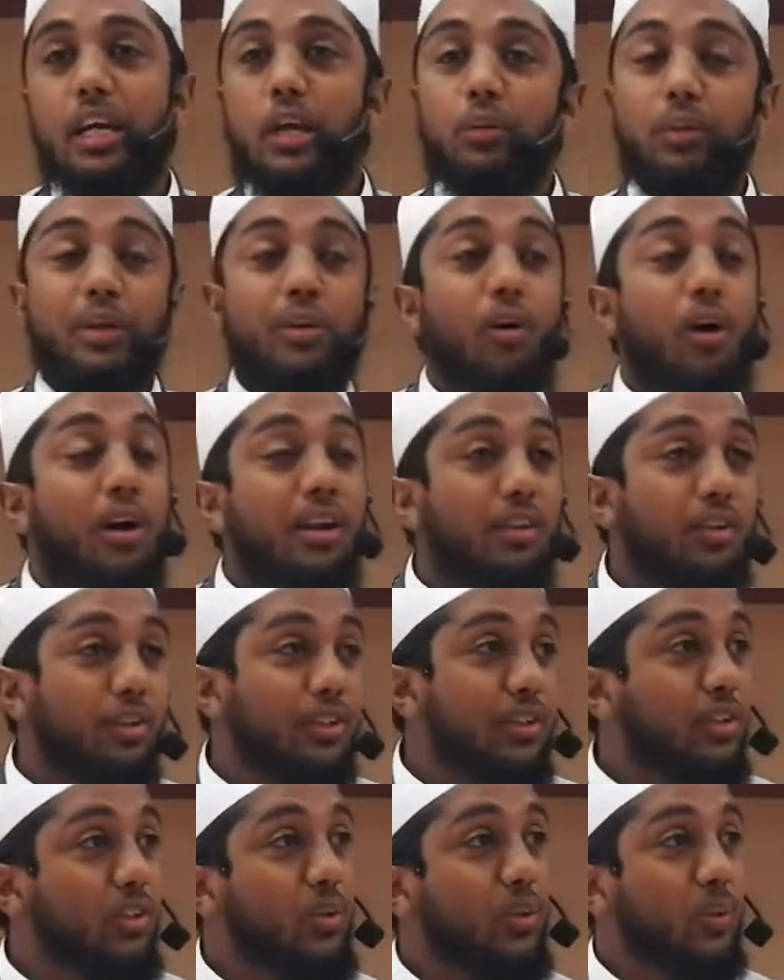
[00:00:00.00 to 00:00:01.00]
We can't
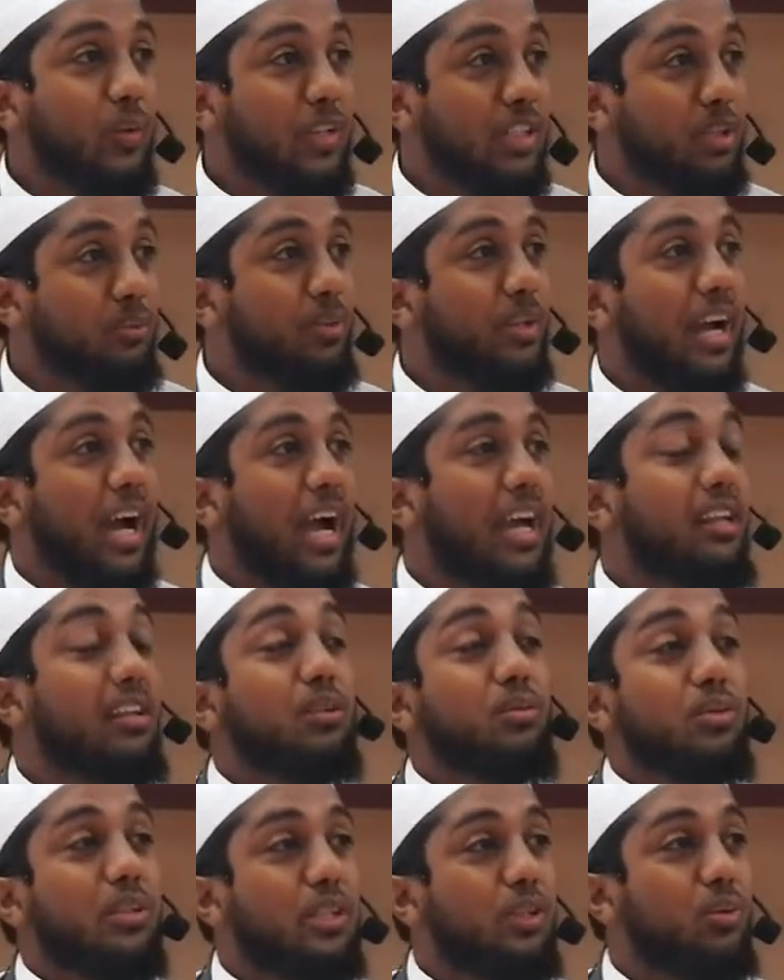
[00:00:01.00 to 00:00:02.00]
continue worshipping idols.
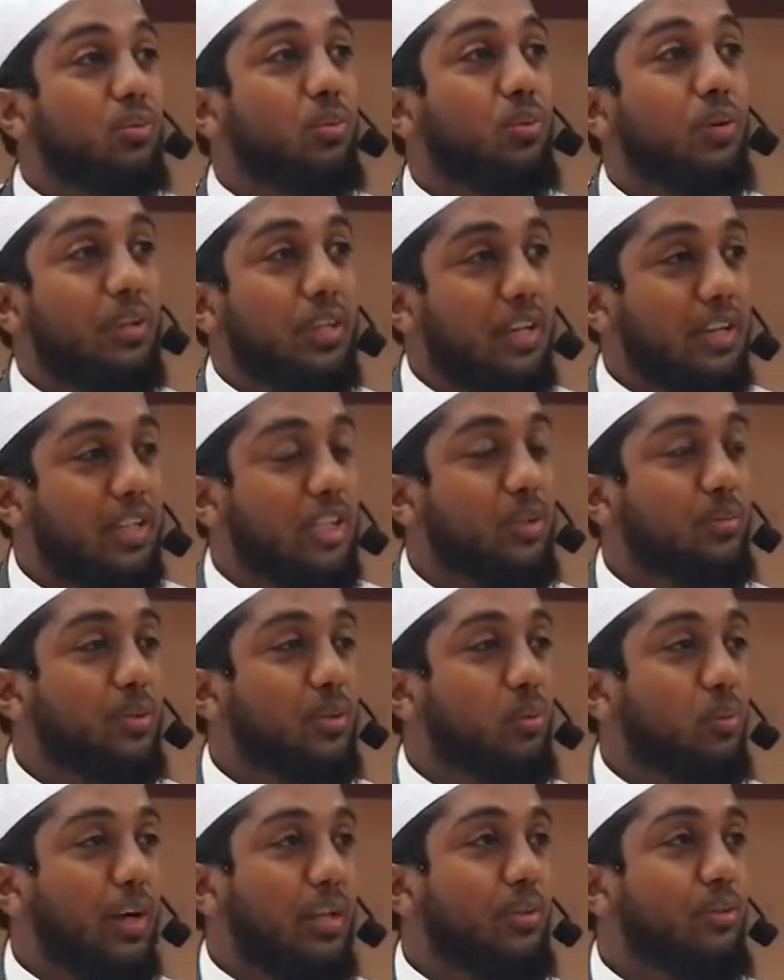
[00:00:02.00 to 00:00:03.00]
We need to worship the
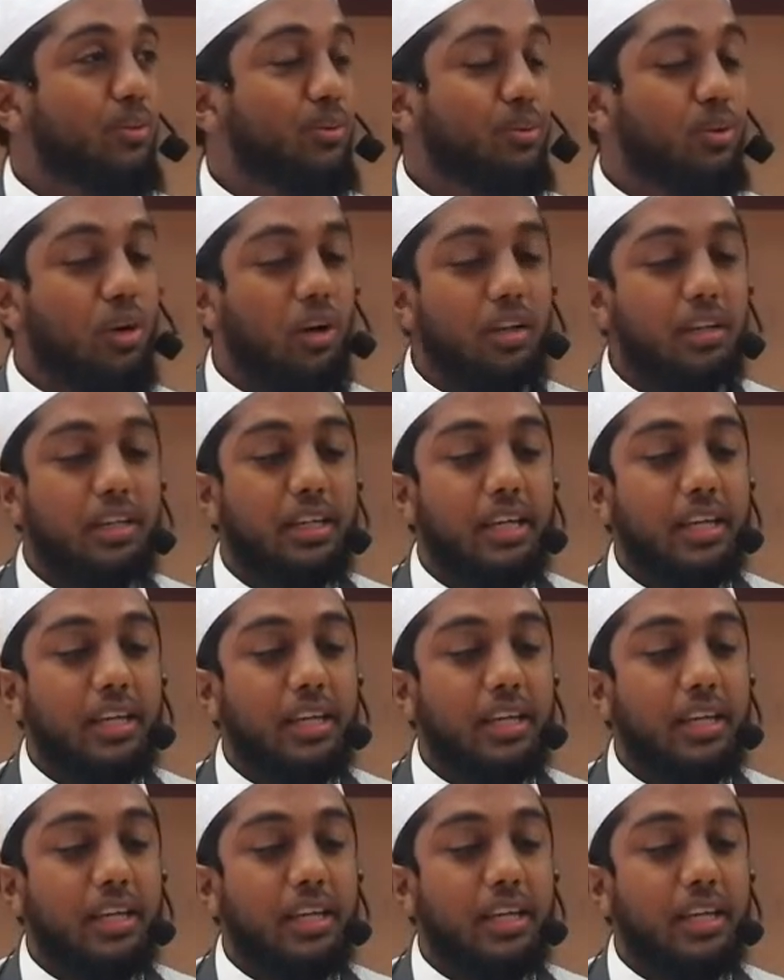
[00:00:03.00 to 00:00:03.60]
one true God.